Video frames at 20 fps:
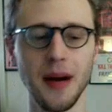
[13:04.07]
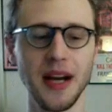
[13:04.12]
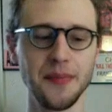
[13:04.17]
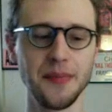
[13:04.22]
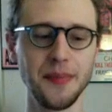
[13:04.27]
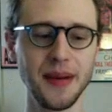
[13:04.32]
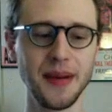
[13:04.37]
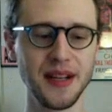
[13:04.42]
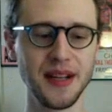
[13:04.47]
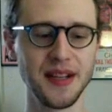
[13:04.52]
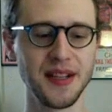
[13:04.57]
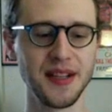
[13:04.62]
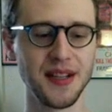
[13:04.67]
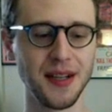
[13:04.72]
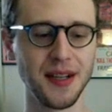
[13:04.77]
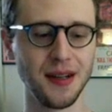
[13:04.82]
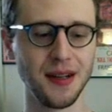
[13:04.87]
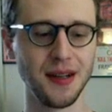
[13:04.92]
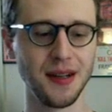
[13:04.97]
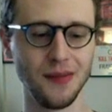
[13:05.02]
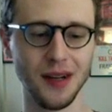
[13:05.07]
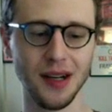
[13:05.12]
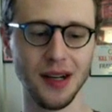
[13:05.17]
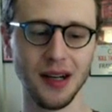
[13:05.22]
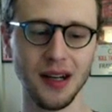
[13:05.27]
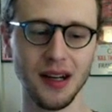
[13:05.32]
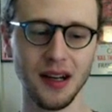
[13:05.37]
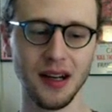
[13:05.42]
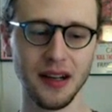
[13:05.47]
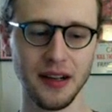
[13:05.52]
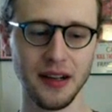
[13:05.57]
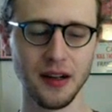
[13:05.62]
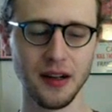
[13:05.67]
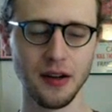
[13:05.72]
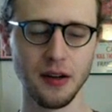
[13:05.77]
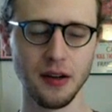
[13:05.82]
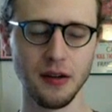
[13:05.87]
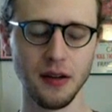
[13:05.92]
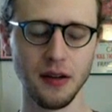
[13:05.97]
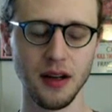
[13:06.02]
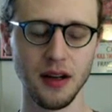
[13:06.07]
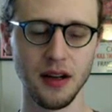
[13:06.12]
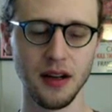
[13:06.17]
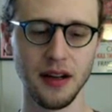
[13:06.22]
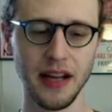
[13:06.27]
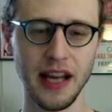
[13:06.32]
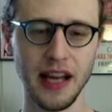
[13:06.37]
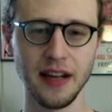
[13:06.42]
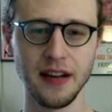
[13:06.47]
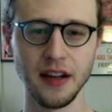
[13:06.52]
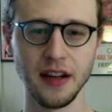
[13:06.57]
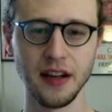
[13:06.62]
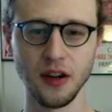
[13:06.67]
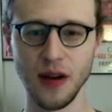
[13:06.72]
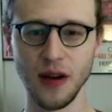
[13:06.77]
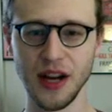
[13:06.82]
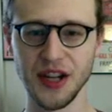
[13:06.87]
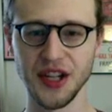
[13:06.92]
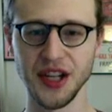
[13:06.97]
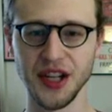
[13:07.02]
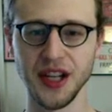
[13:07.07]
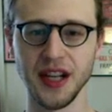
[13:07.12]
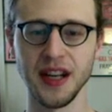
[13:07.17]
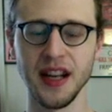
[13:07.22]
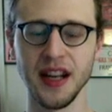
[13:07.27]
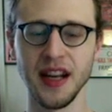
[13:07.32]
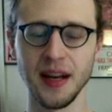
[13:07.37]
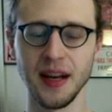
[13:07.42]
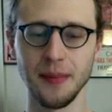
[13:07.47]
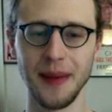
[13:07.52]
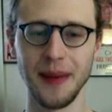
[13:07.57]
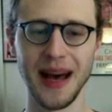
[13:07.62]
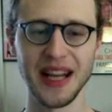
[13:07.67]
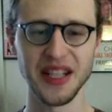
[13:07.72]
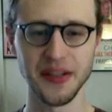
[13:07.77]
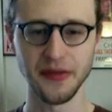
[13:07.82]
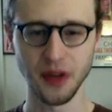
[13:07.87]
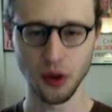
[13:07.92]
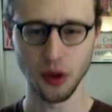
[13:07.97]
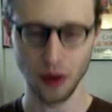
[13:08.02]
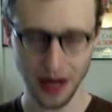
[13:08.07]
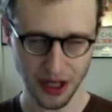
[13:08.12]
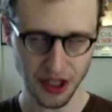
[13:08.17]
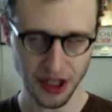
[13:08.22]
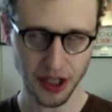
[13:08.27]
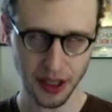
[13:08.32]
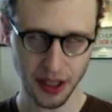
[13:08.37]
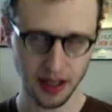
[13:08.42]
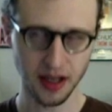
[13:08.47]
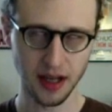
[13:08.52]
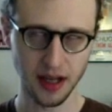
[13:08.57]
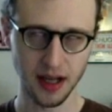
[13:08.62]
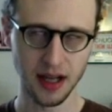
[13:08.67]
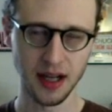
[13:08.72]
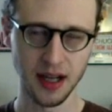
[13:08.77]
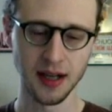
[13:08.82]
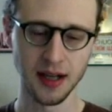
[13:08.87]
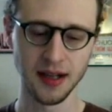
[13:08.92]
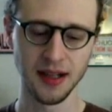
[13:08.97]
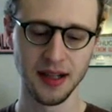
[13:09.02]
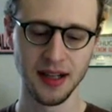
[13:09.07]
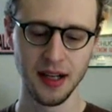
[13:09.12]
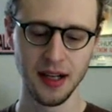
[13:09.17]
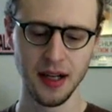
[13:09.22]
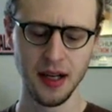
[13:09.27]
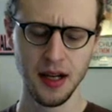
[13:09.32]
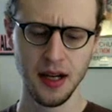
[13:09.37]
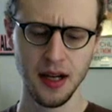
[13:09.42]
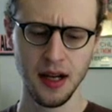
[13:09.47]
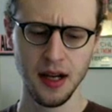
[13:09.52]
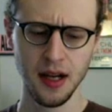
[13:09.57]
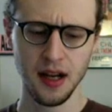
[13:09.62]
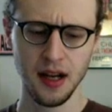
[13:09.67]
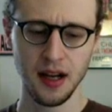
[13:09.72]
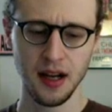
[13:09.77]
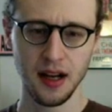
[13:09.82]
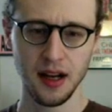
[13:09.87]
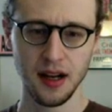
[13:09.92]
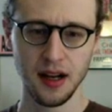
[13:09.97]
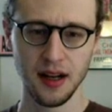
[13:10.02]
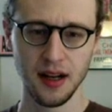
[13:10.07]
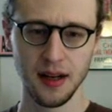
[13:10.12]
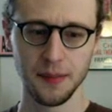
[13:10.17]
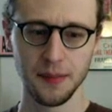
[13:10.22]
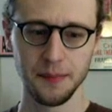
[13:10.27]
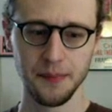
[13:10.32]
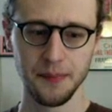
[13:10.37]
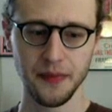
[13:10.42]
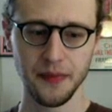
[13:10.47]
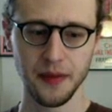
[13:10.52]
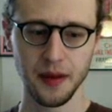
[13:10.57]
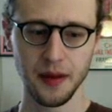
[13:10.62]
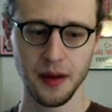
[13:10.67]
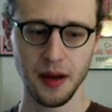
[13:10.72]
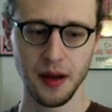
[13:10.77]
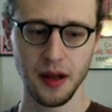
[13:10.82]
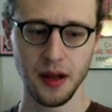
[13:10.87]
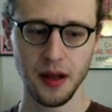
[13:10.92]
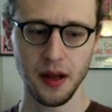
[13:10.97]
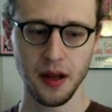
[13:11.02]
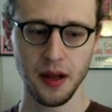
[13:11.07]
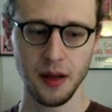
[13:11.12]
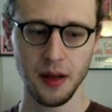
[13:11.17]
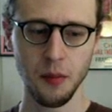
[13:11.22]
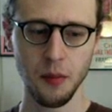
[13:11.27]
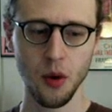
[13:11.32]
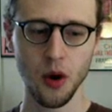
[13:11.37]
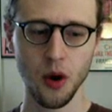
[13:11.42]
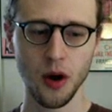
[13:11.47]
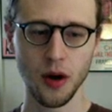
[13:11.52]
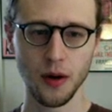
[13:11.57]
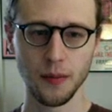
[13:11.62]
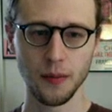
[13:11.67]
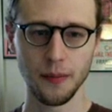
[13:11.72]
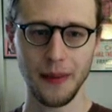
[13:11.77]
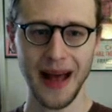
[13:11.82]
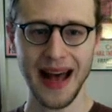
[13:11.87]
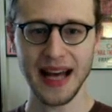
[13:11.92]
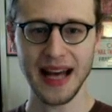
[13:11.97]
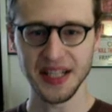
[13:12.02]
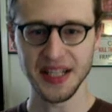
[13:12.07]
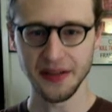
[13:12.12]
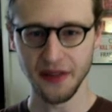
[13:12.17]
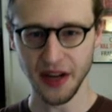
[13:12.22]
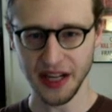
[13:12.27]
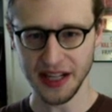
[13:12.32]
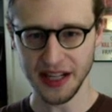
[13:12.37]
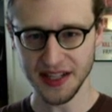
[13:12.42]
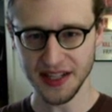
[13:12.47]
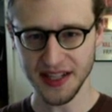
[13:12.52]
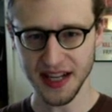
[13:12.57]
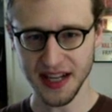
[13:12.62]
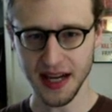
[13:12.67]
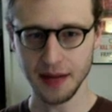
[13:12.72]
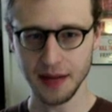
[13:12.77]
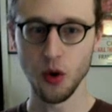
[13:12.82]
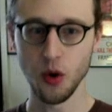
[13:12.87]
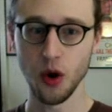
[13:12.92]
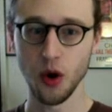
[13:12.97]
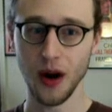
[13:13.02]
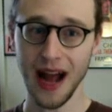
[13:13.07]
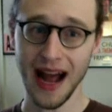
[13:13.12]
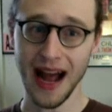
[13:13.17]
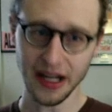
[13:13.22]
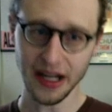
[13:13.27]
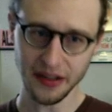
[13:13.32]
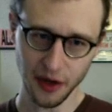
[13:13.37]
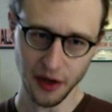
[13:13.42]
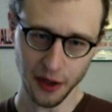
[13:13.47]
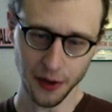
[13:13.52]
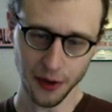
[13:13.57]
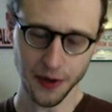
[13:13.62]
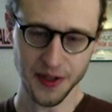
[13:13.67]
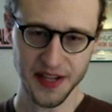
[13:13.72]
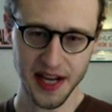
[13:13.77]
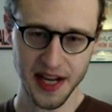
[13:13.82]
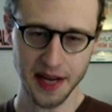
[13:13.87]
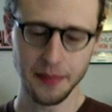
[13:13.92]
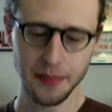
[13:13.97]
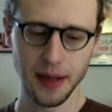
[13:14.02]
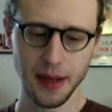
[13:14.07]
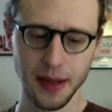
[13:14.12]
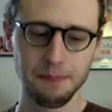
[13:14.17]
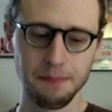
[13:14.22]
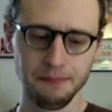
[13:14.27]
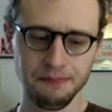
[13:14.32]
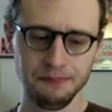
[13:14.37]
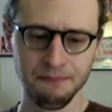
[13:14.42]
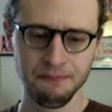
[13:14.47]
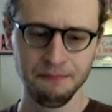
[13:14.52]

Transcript: might be some, uh, you know, hidden aggression and passive aggression. Uh, uh, more passive on his side, more active on her side. But